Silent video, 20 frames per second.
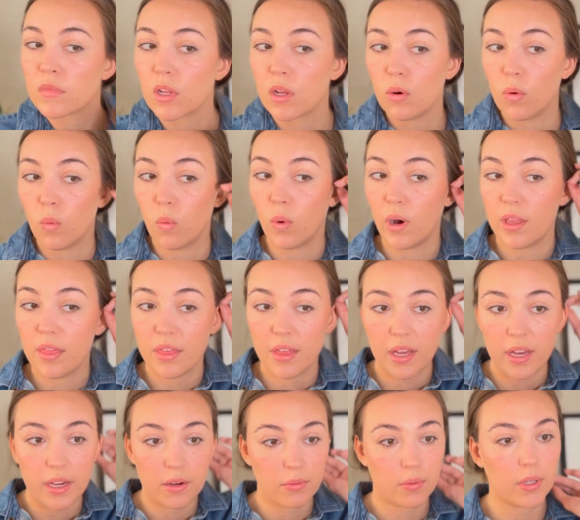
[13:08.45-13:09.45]
One thing
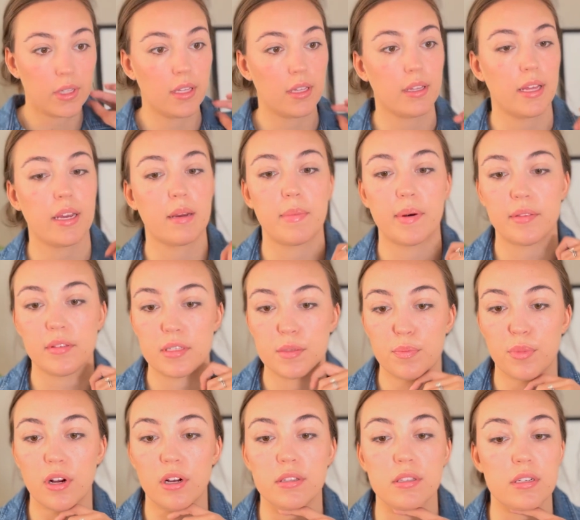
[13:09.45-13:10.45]
I really like about this
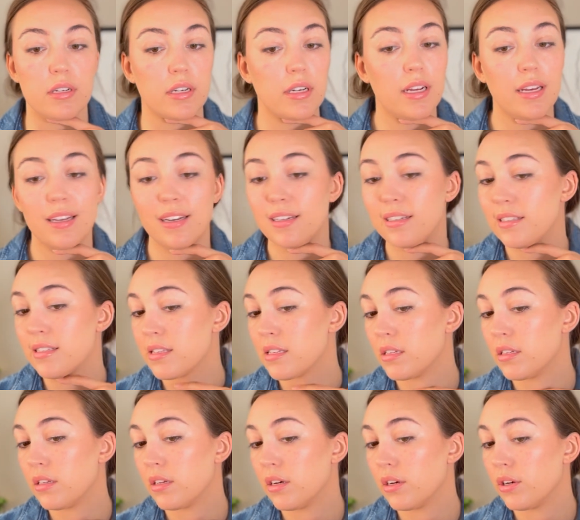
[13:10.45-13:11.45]
bronzer, it is
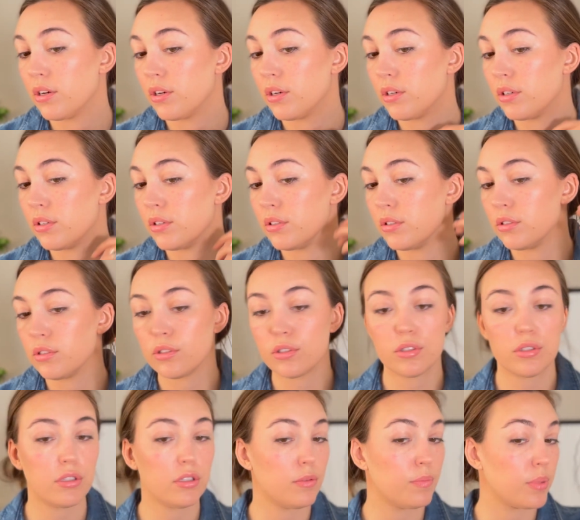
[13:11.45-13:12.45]

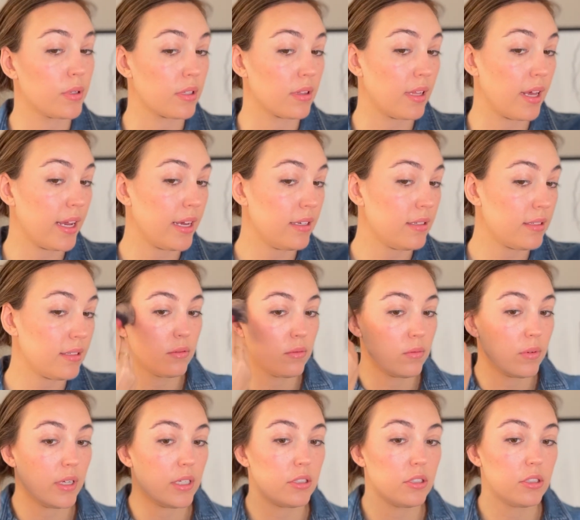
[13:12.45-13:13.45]
super light,
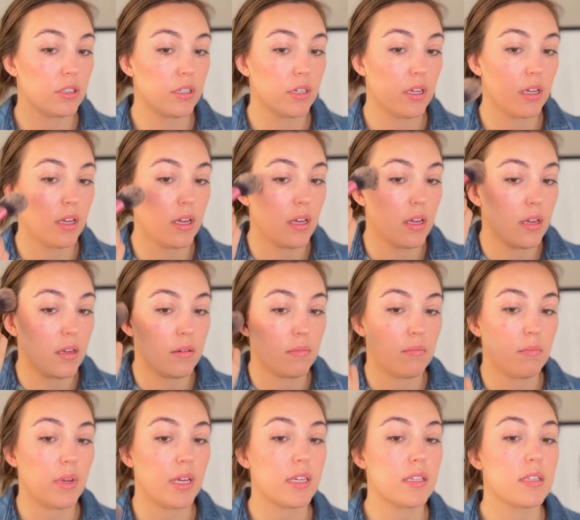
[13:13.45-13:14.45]
which
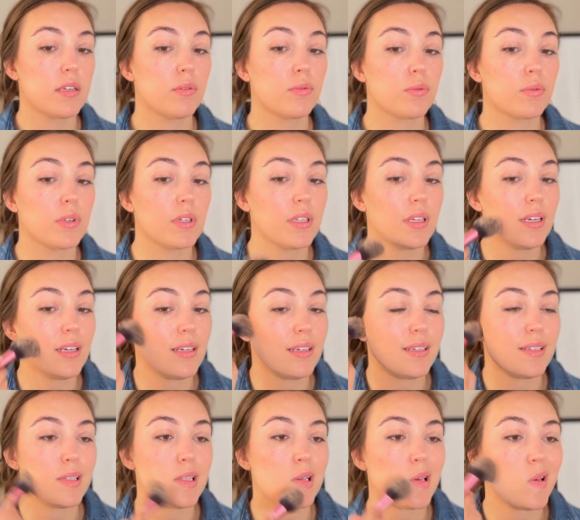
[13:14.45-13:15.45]
makes it really
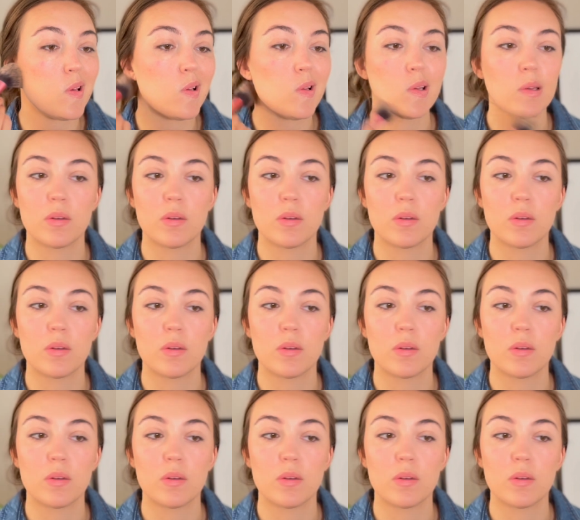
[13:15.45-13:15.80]
easy